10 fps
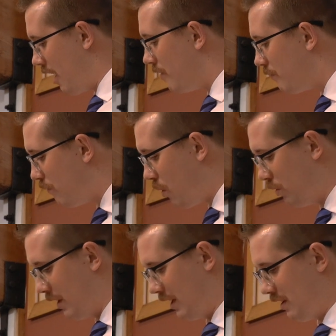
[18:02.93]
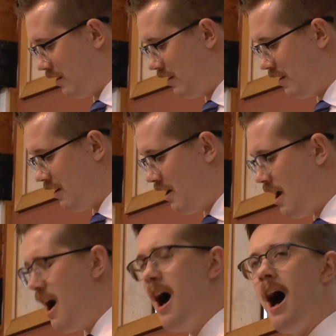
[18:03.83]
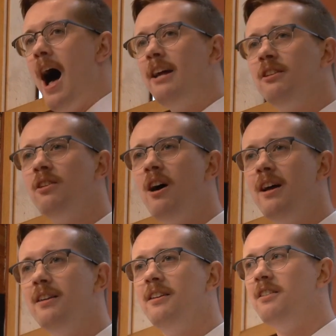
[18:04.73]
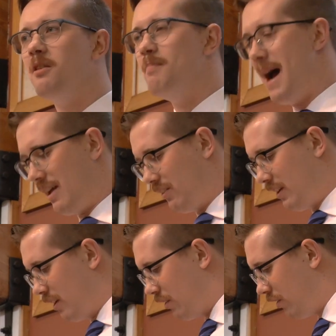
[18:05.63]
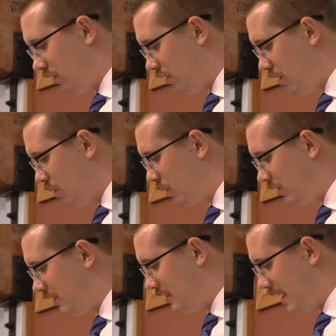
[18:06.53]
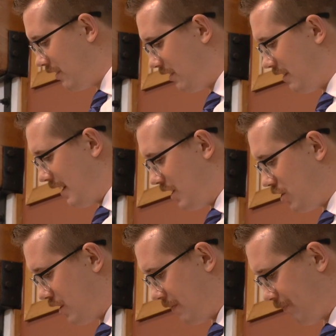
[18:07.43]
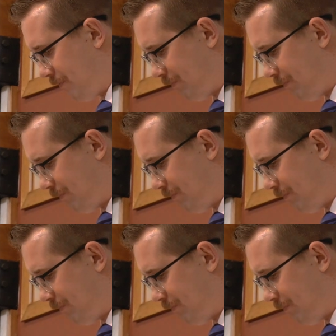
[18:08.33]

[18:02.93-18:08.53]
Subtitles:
unfolding. I thought that Damascus was the destination.